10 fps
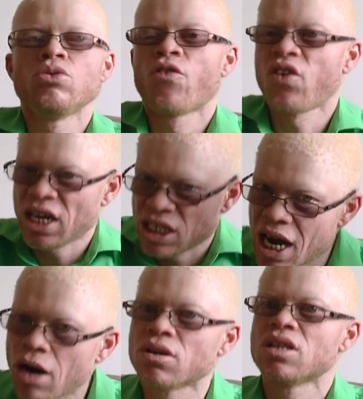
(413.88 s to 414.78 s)
flush
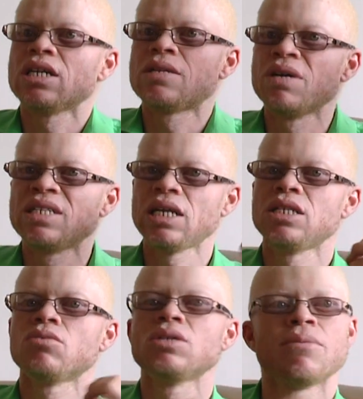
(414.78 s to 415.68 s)
out that
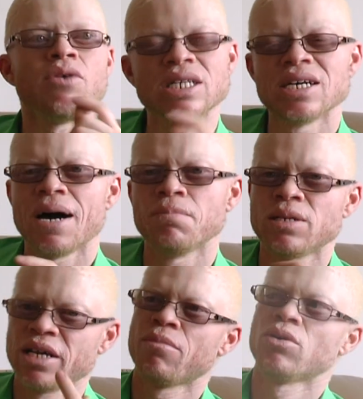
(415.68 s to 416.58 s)
mentality I'm
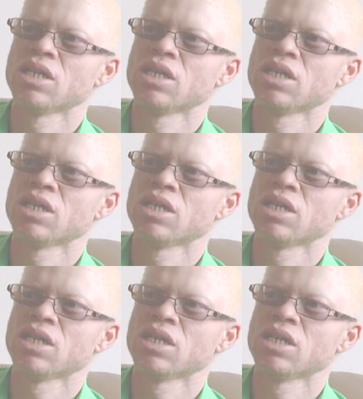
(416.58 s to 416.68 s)
disabled.